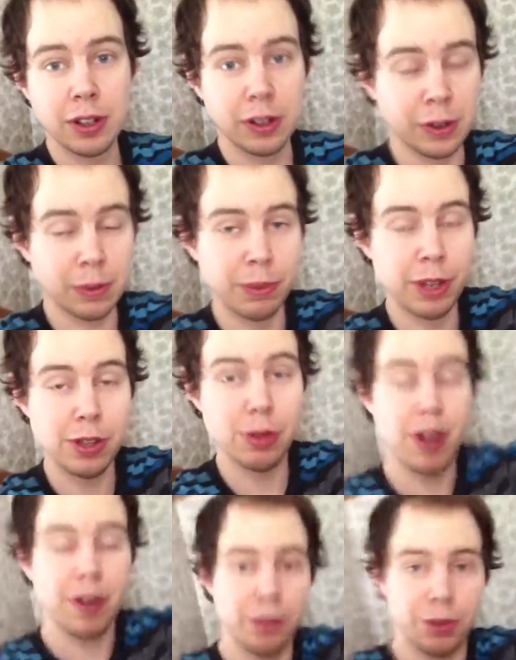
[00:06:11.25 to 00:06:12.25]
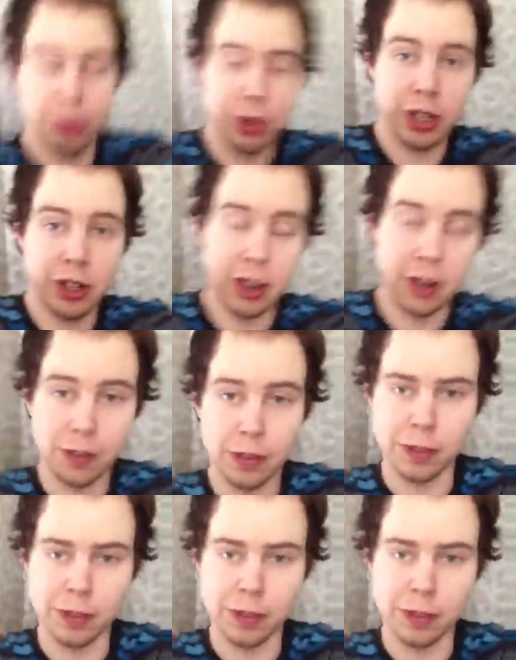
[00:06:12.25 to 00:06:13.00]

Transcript: um, that you have to read off